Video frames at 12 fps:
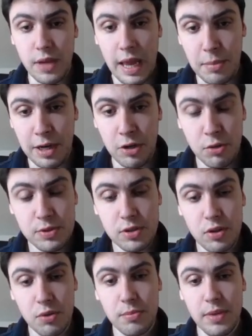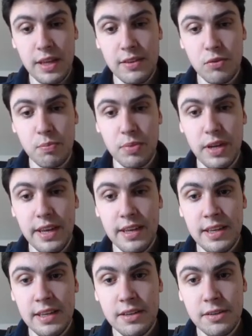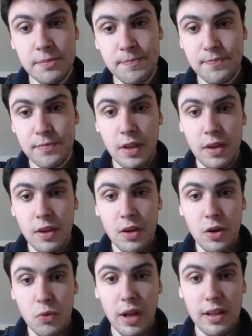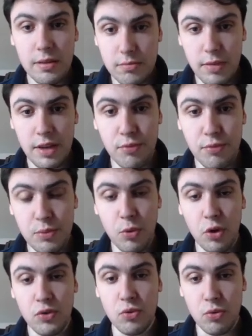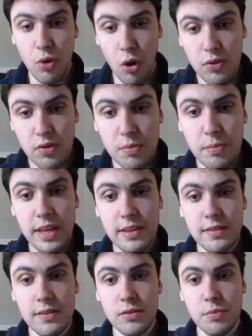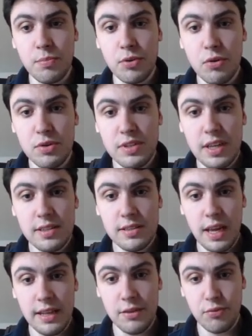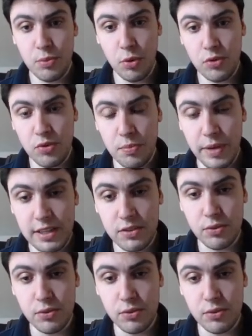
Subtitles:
MLOps come into play here? Well, if we want to automate the process and if we want to make it